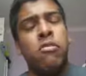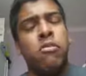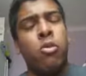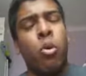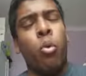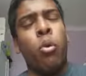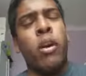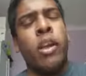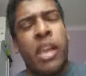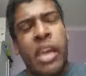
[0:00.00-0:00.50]

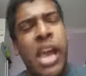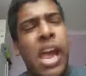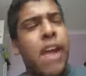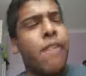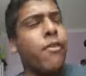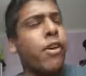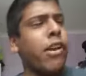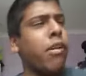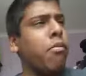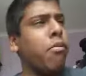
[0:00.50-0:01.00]
Don't
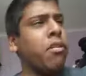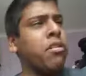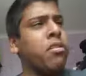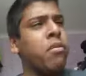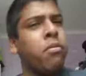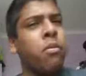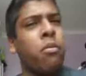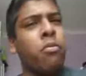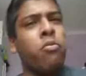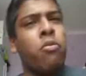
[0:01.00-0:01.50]
care if anyone
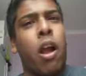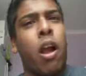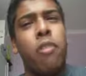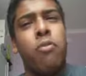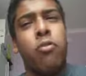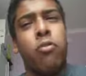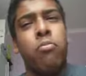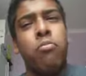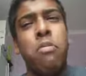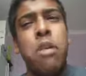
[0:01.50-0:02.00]
else
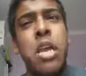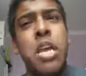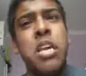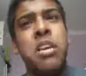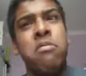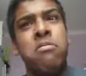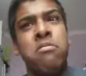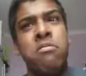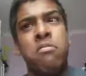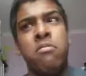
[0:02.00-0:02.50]
subscribes from me.
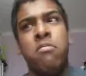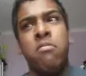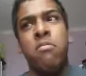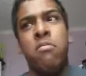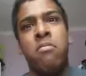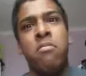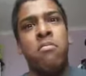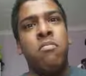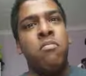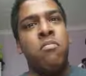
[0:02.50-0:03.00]

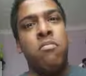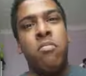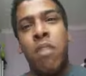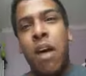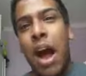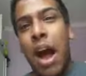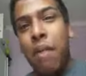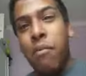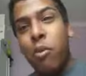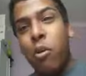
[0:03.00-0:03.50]

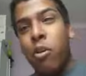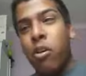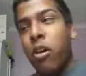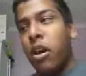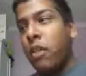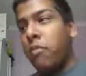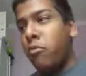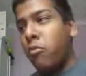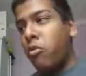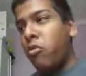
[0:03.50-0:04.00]
I'm
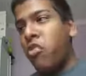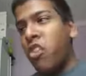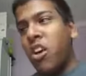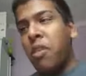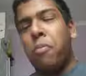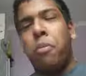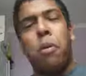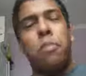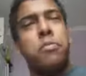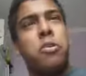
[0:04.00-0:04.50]
not, I'm not
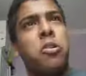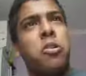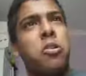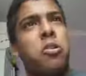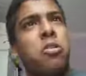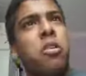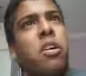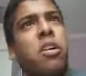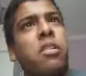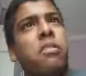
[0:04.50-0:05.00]
Jake Paul, I'm a
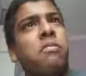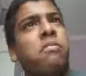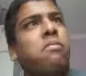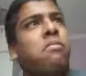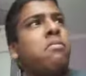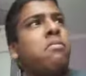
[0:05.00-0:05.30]
Logan.